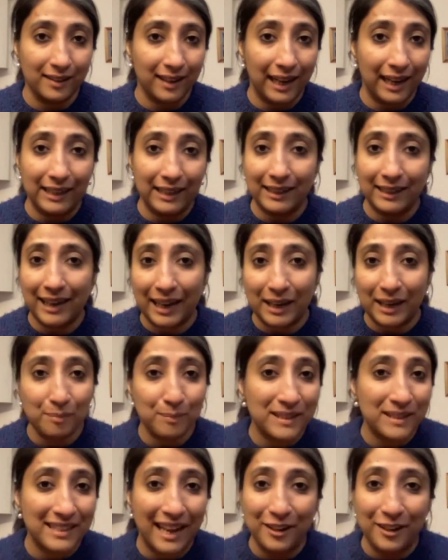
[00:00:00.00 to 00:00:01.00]

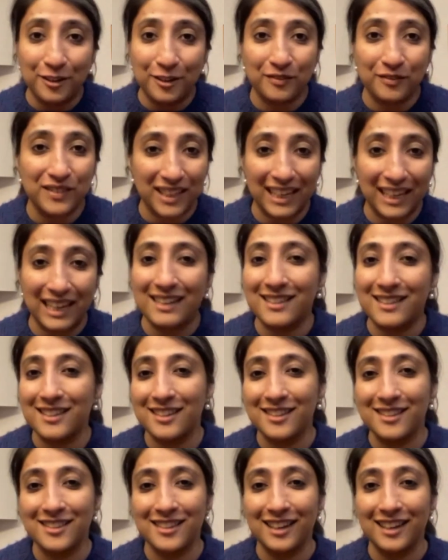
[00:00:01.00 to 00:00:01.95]
99% of the cases,